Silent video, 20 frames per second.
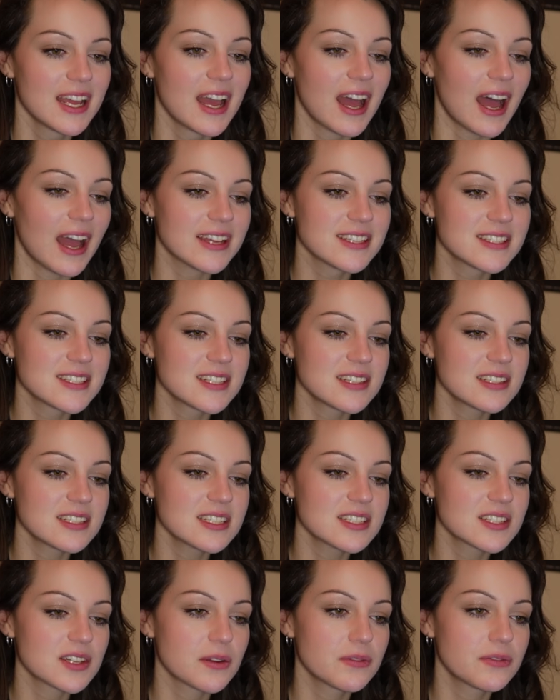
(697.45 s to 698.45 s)
I still need
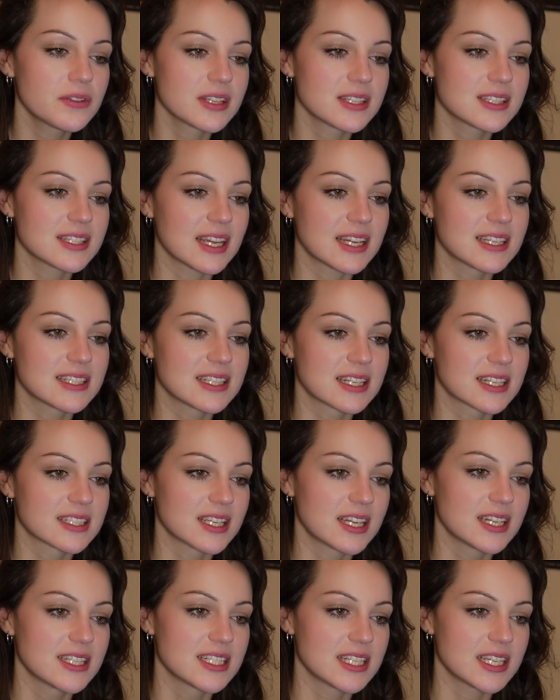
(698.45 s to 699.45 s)
to go for this a6
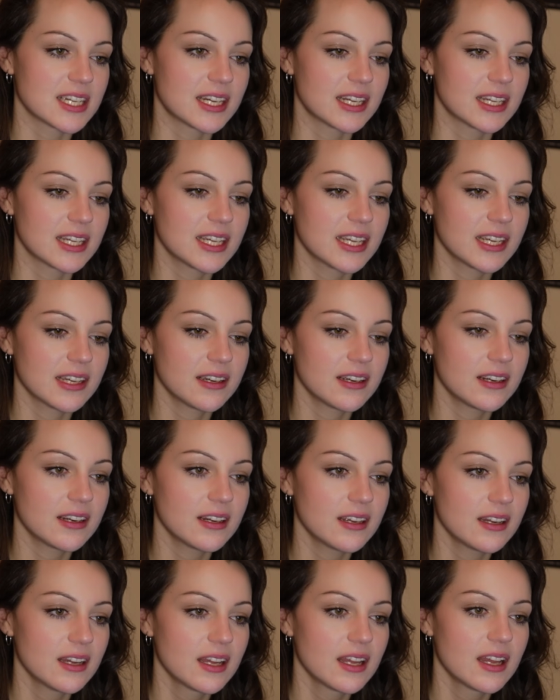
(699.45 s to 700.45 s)
idea here.